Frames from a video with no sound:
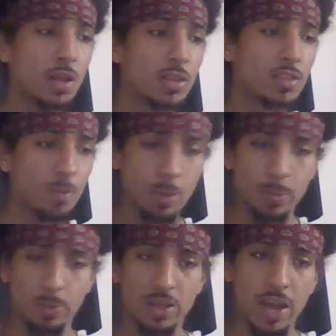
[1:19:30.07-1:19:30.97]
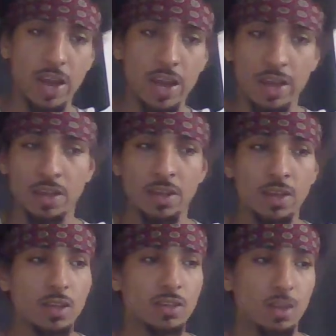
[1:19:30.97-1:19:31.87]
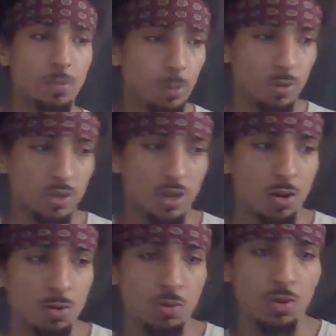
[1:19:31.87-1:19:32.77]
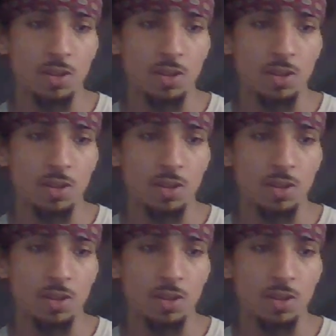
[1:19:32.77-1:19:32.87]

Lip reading: Some people die, some people don't.